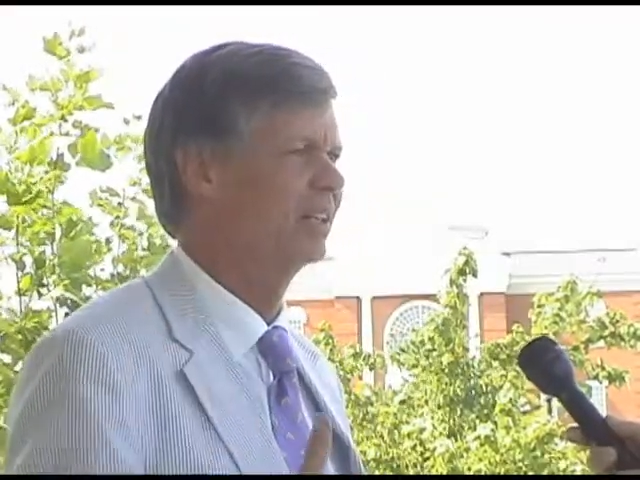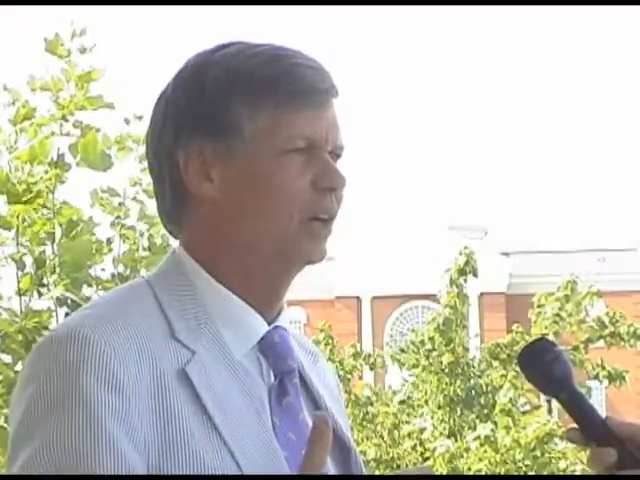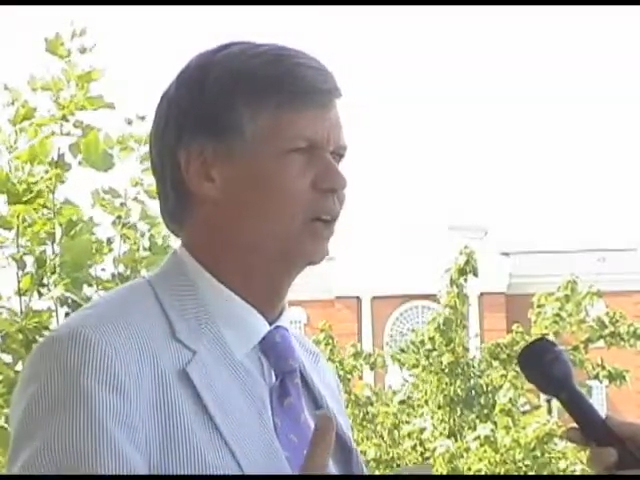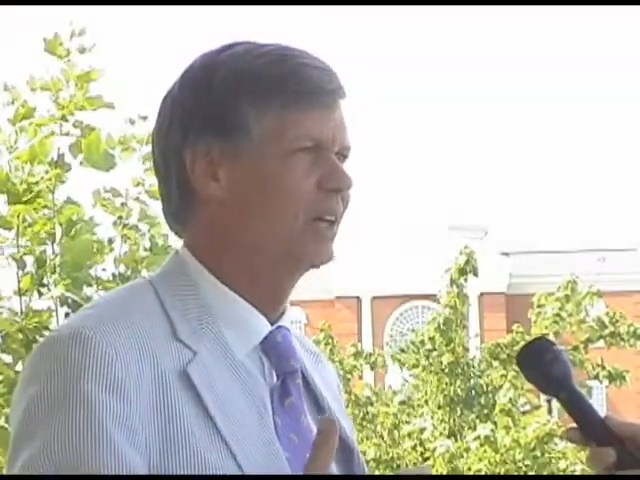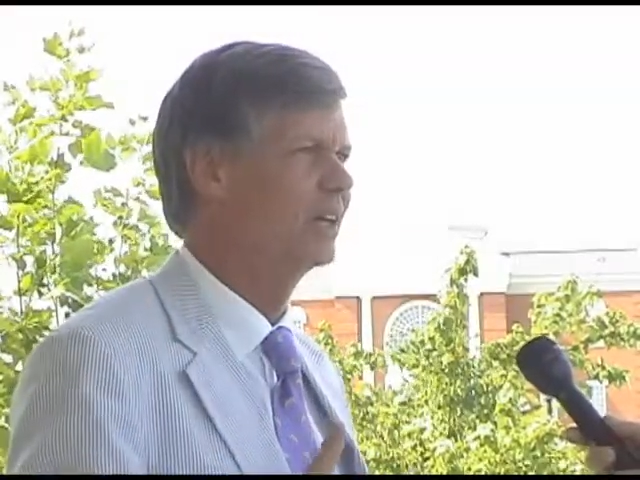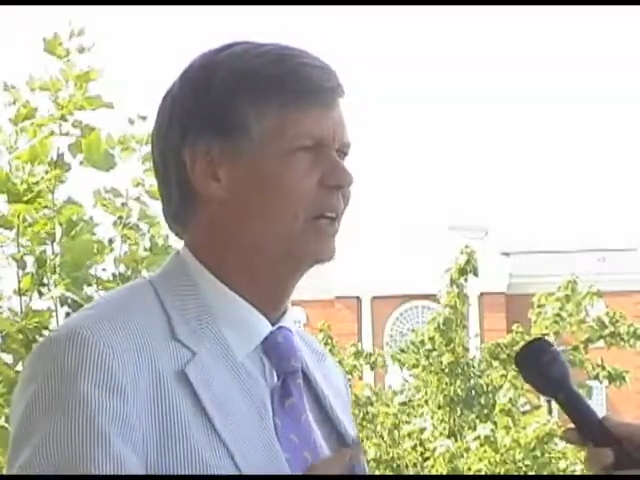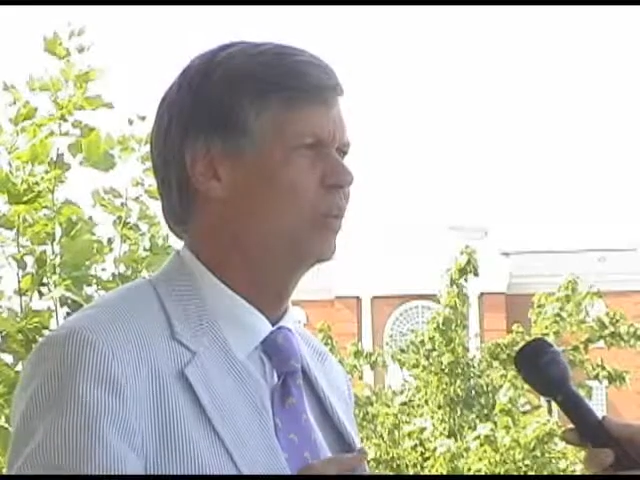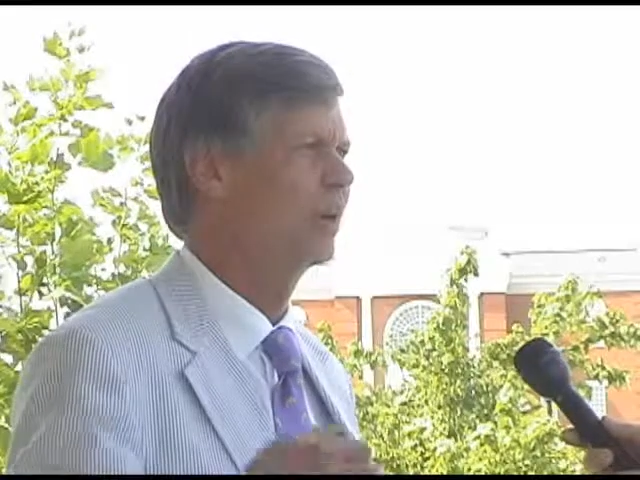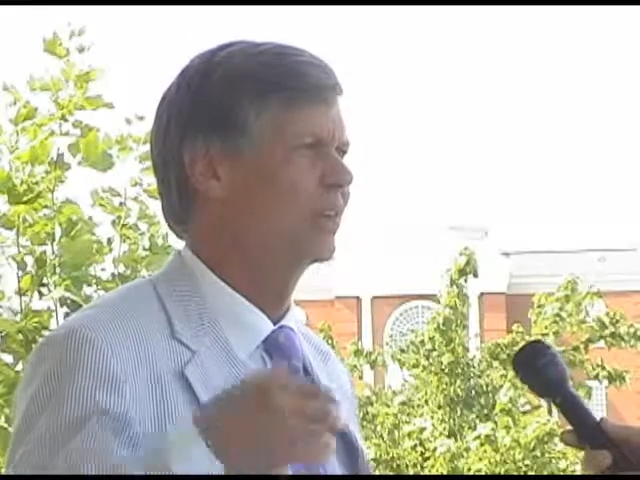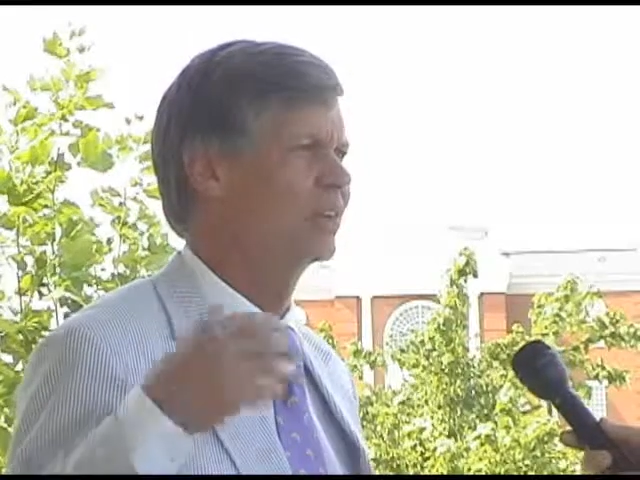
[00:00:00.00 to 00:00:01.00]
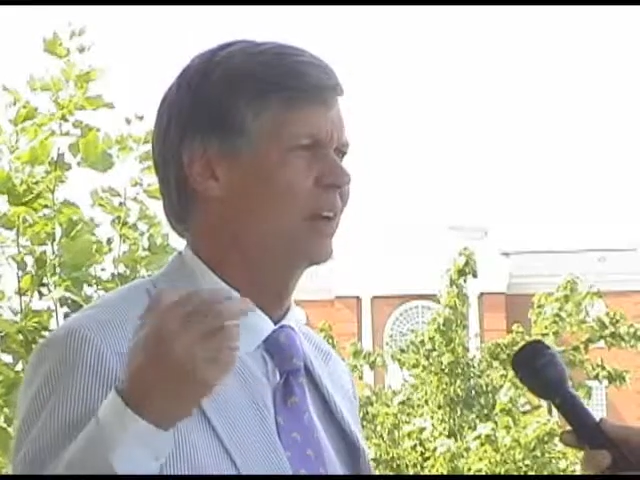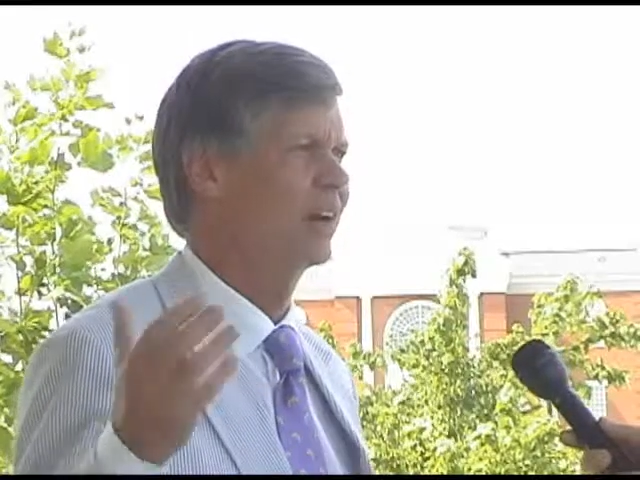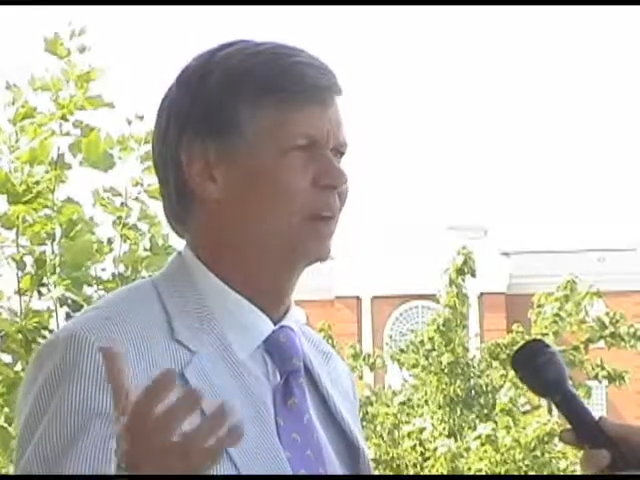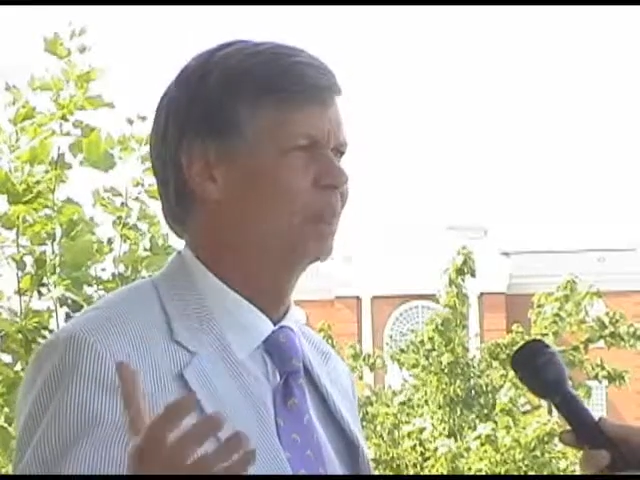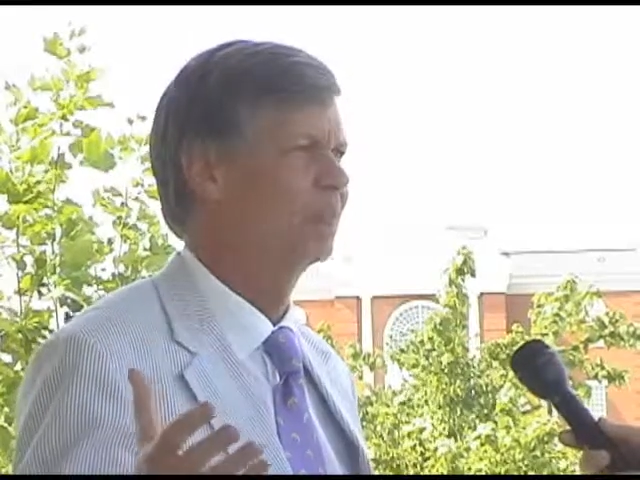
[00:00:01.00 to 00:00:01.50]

arena, whether it's our